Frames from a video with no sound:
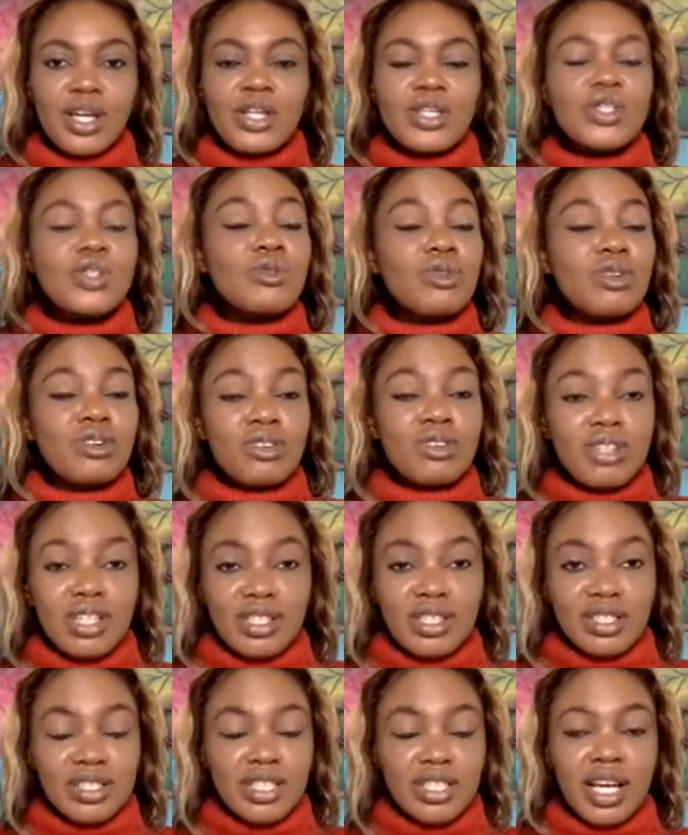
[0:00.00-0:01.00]
to
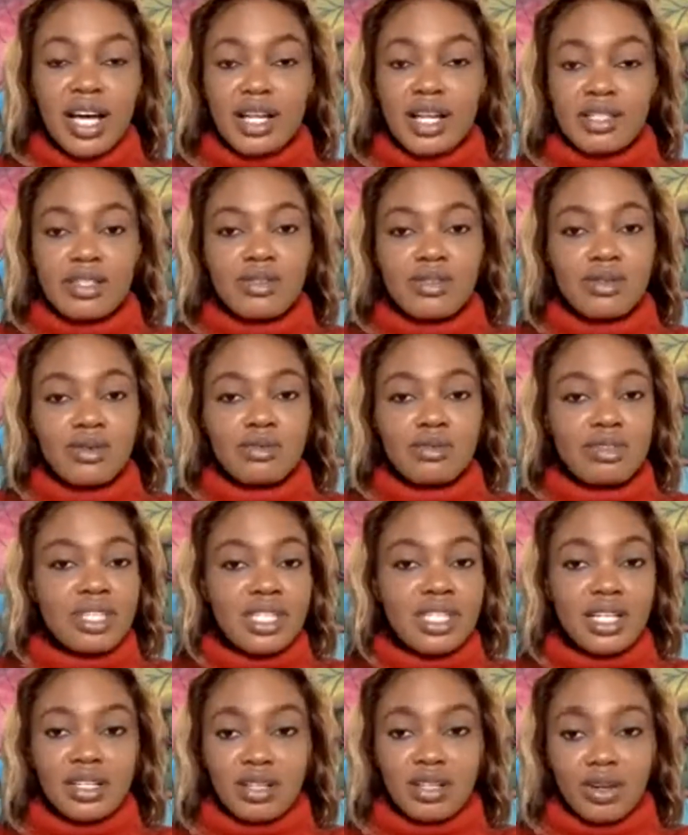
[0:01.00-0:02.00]
learn how to
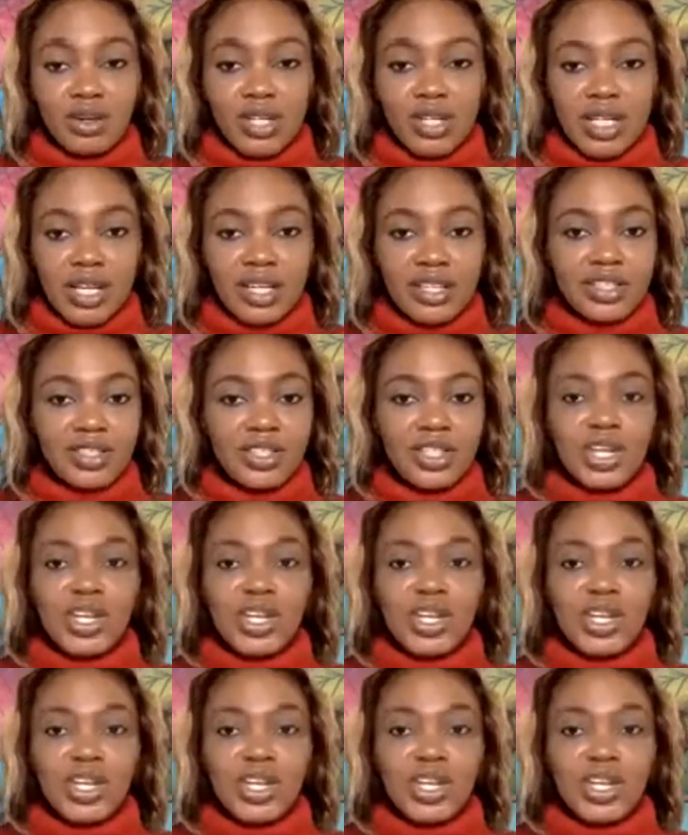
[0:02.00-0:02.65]
sell online.